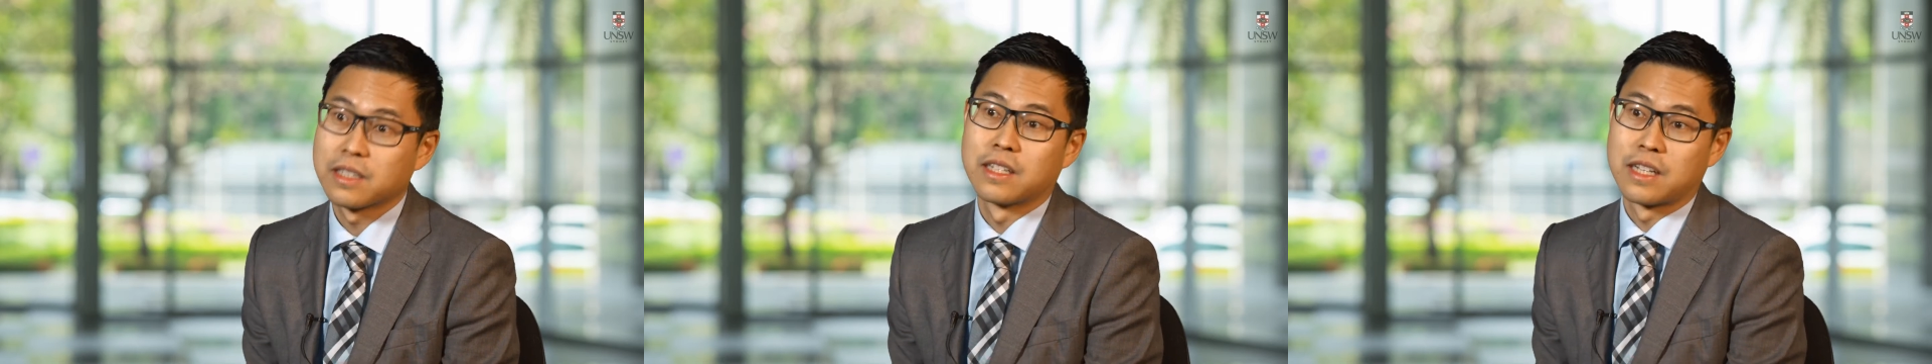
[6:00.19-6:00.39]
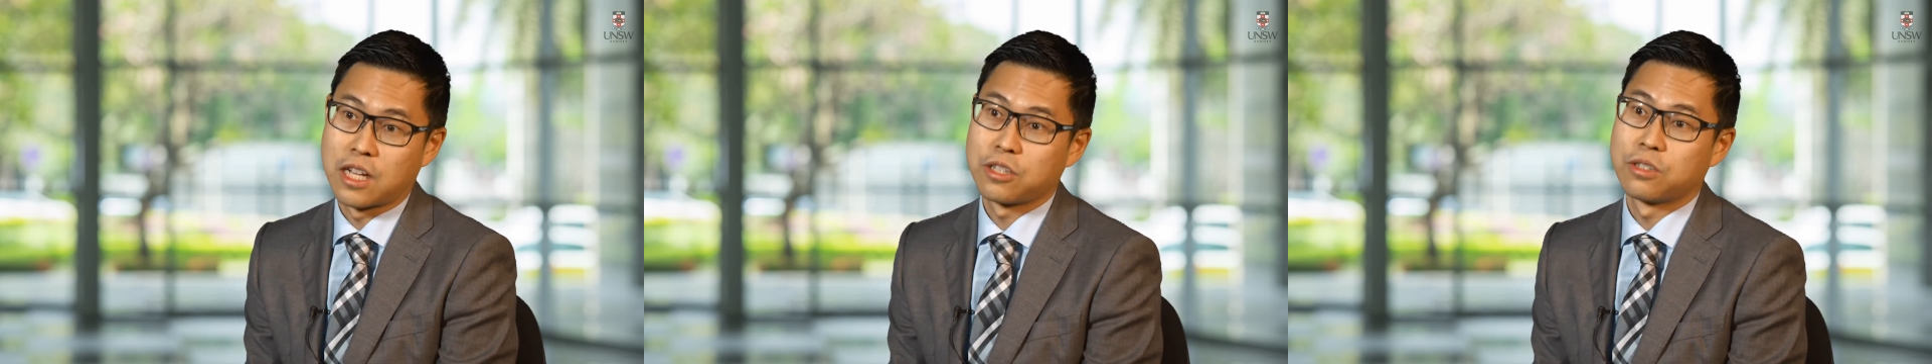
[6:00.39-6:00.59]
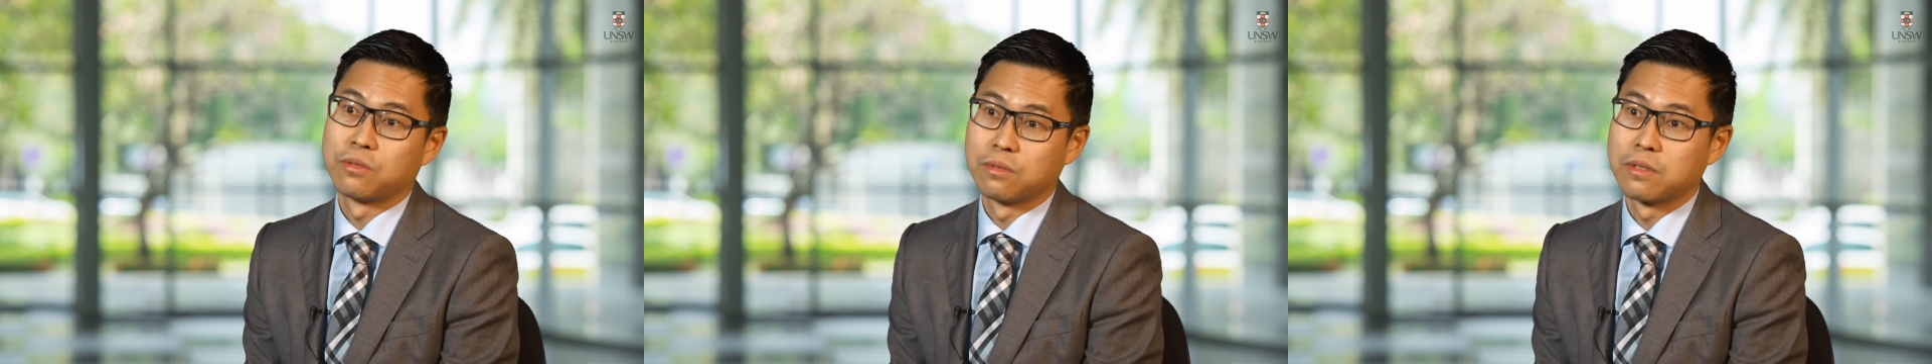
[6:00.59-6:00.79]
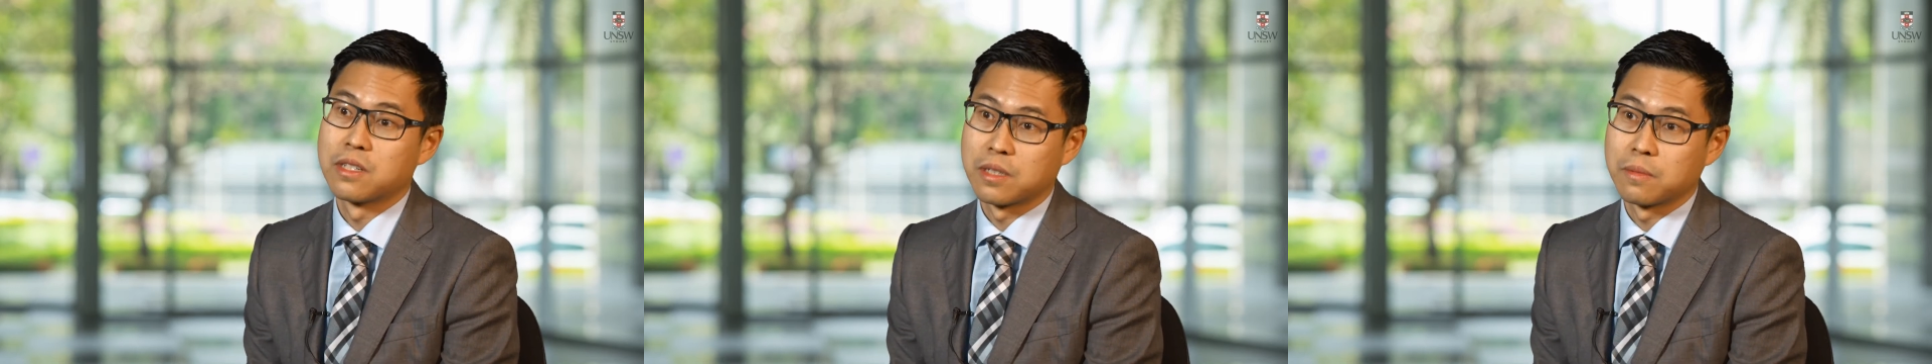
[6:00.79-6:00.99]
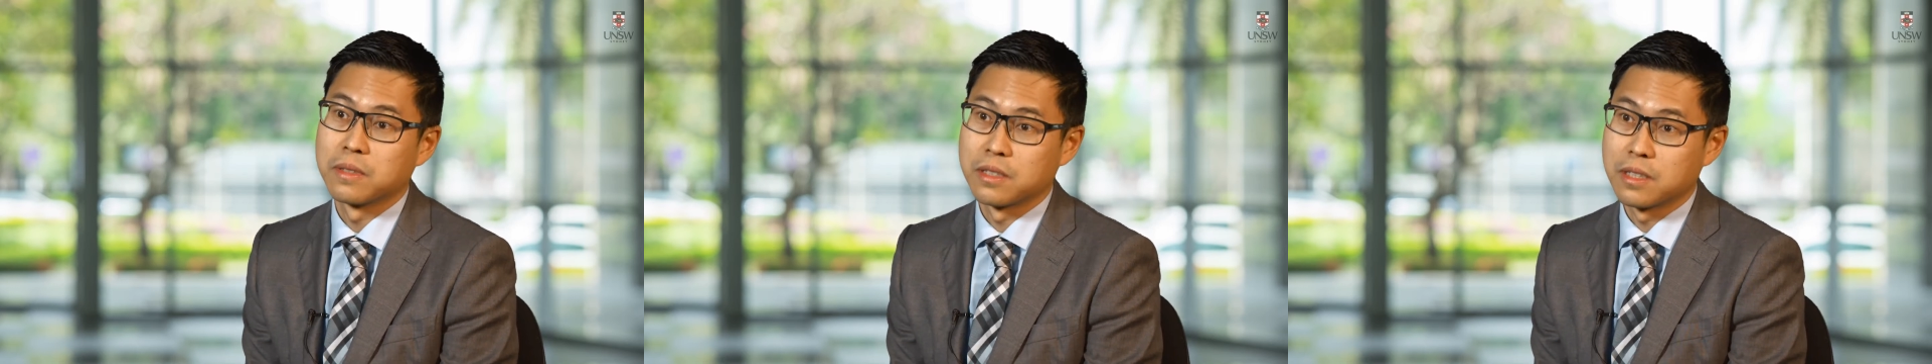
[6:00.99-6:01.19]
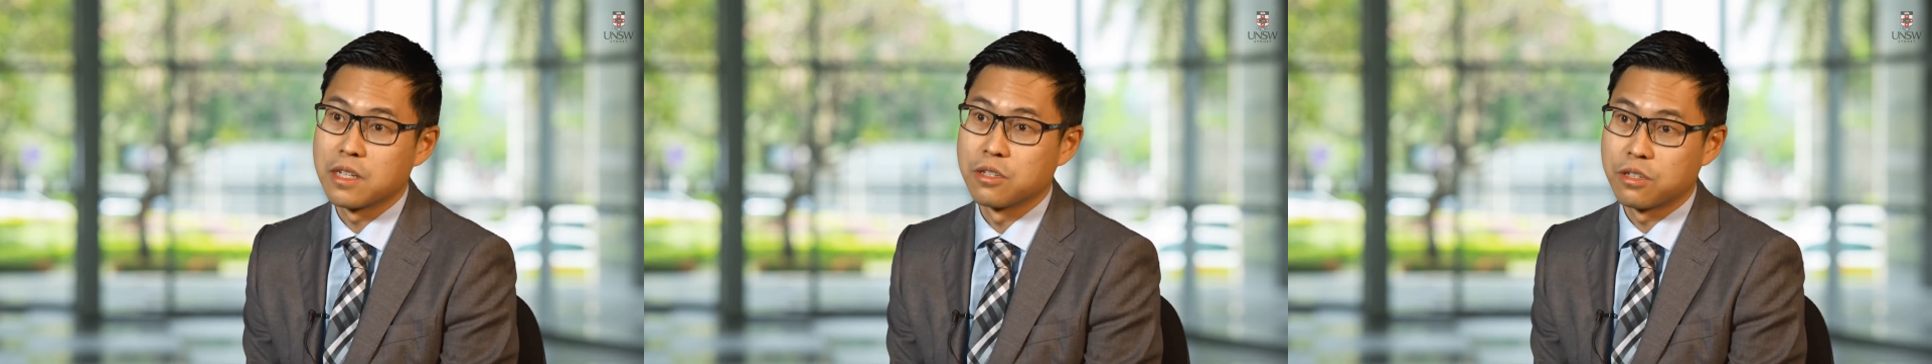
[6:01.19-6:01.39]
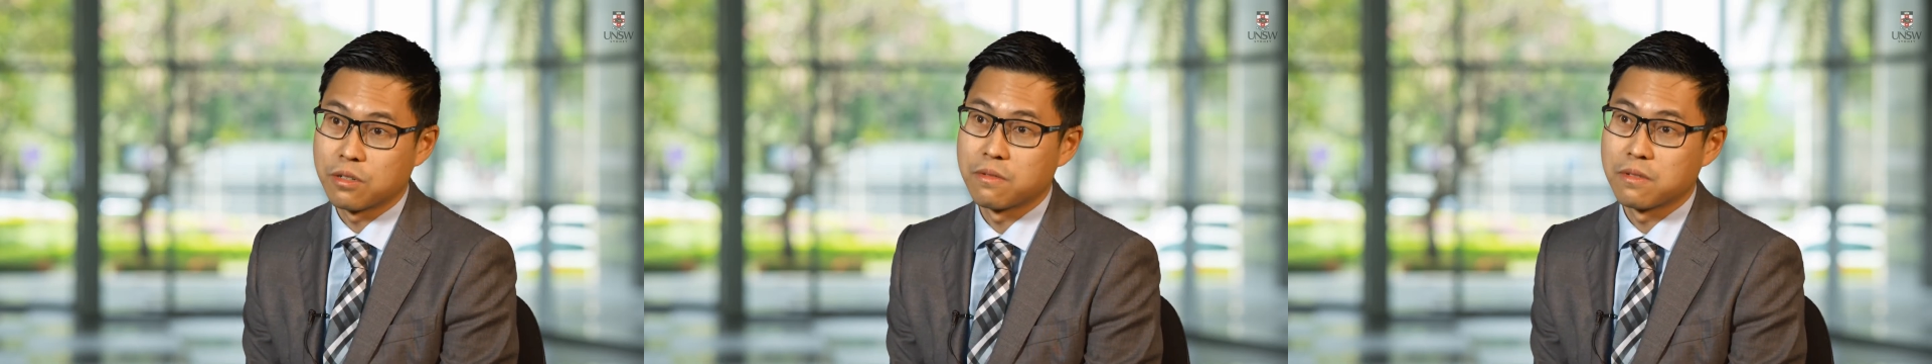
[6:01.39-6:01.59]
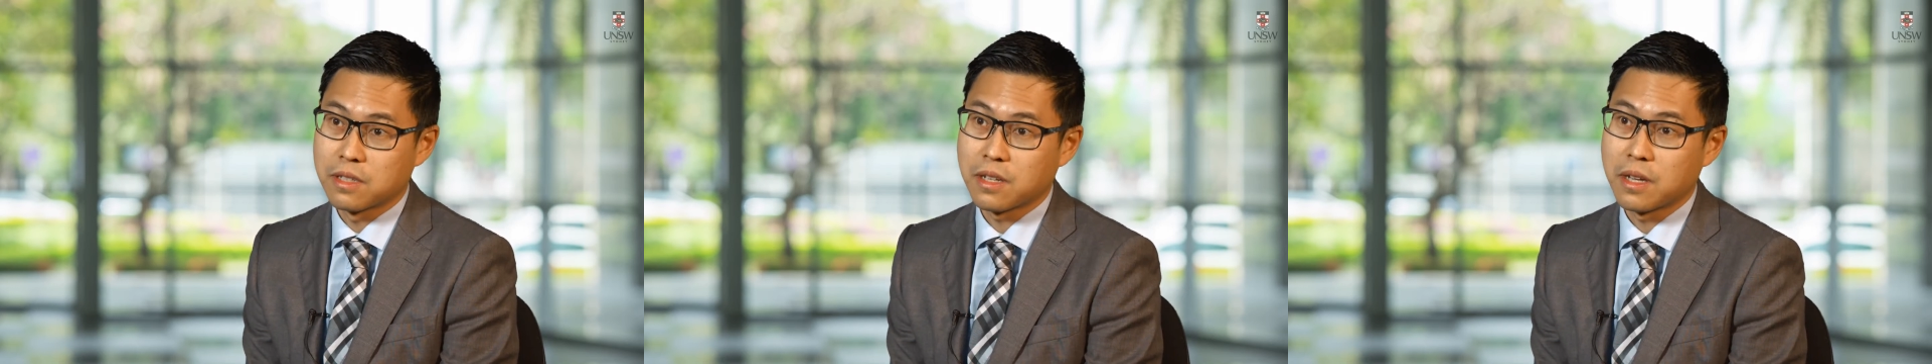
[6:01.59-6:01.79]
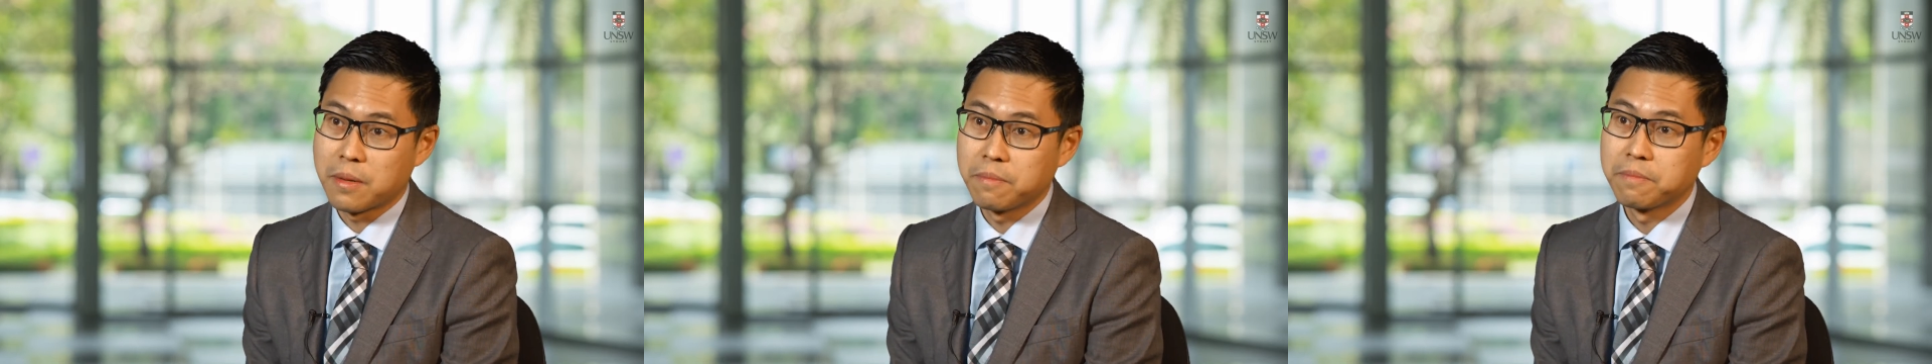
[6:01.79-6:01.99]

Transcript: the National Disability Insurance Scheme.